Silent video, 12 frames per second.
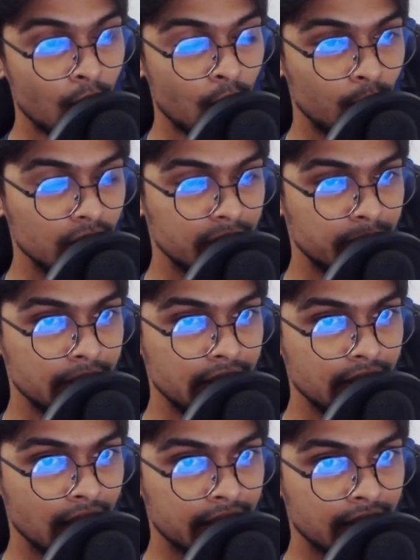will it
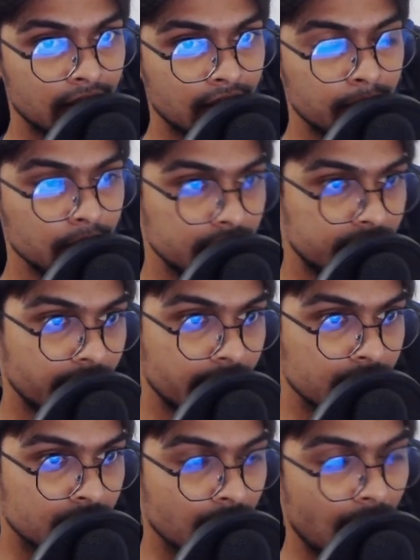be like a complete
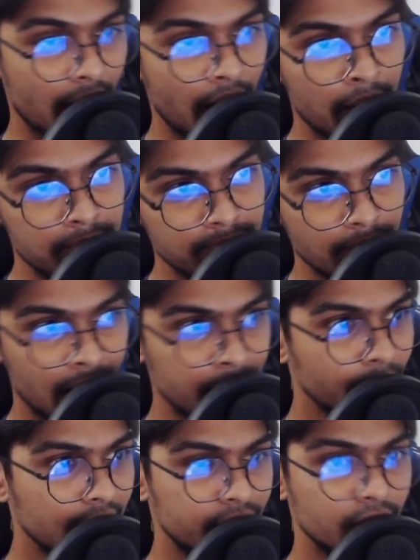failure? I
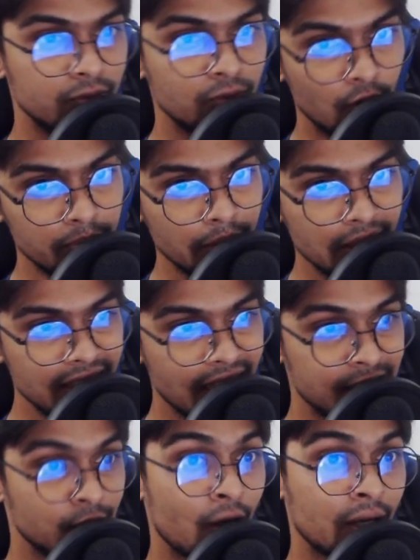believe it won't be
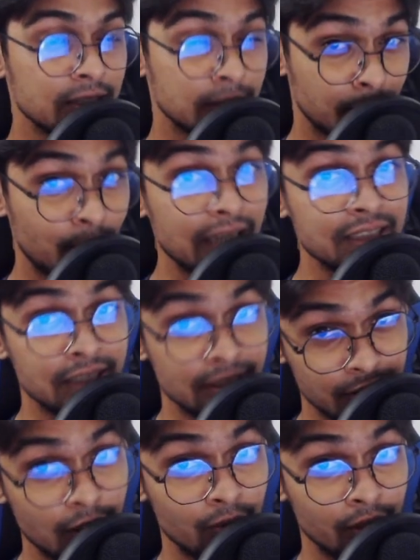as long as the pricing
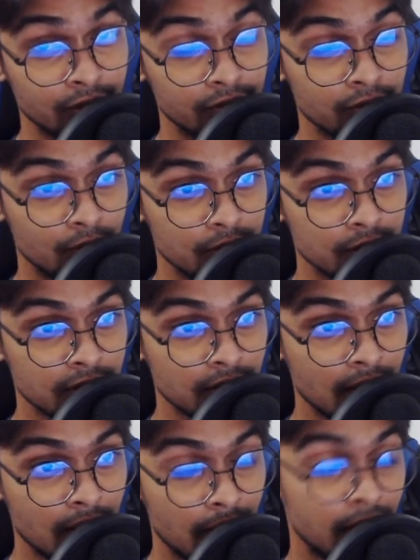is correct, of course.
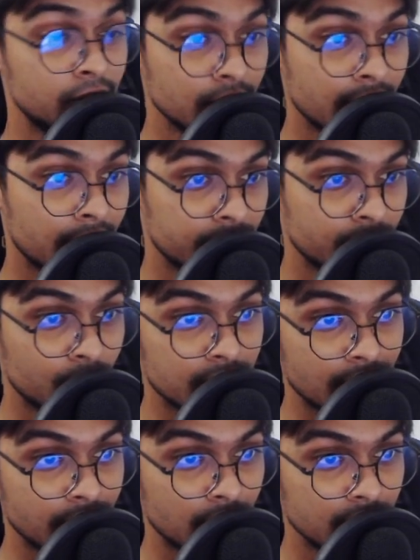Until then, of
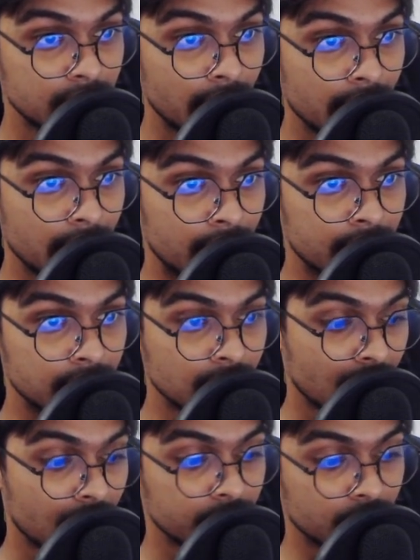course, have a good day, and
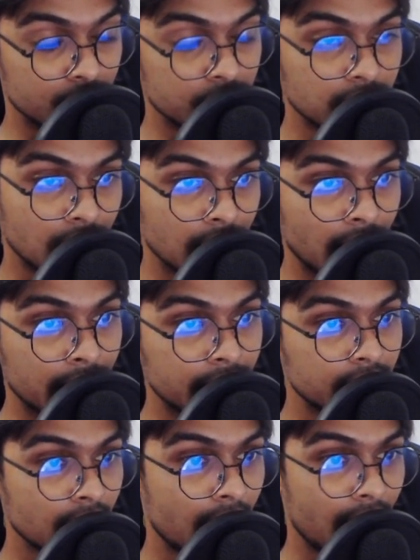of course,
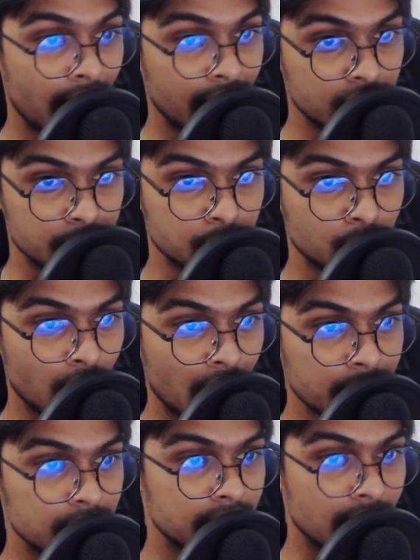like and
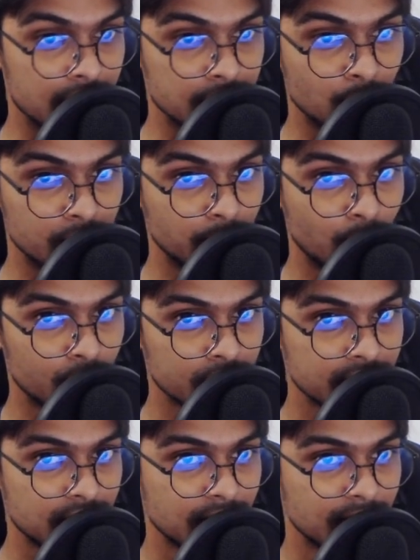subscribe because that is more
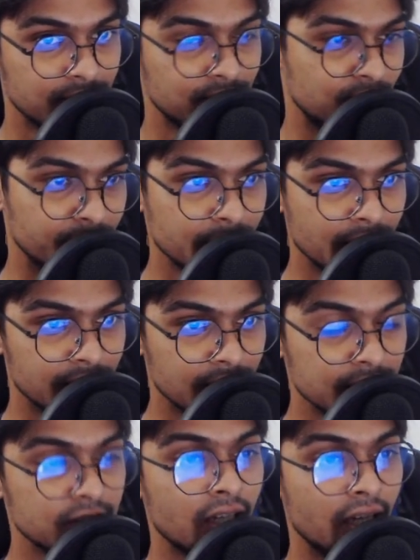important for me at
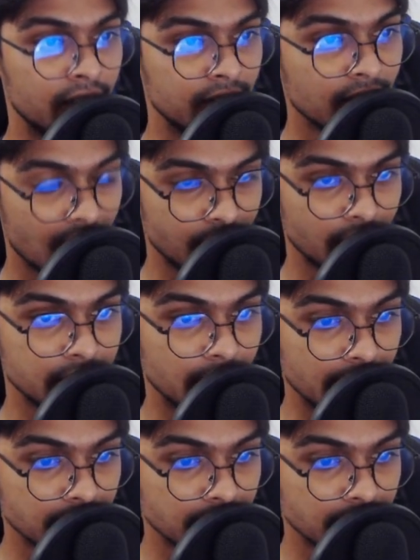least, and have a good day.